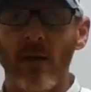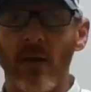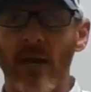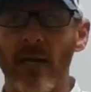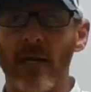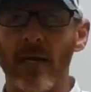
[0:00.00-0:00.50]

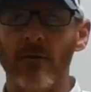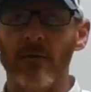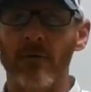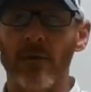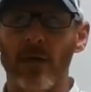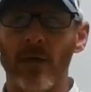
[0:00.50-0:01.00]
and
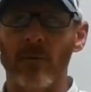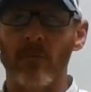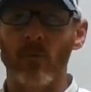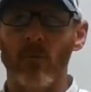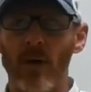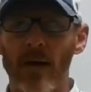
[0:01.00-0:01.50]

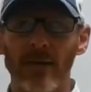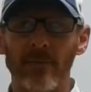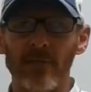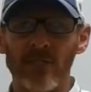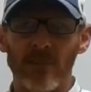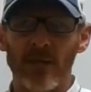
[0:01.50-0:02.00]
why we
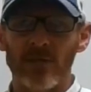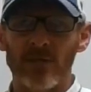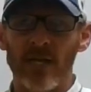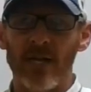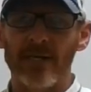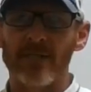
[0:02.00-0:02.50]

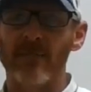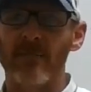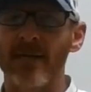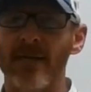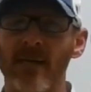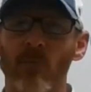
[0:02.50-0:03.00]
specialize in
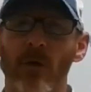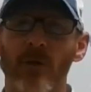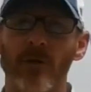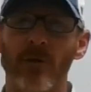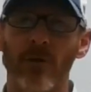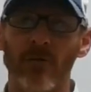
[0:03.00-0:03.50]
making one
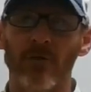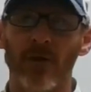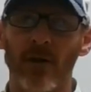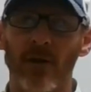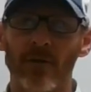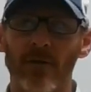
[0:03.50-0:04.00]
good over
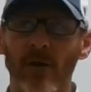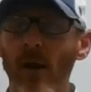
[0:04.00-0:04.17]
another.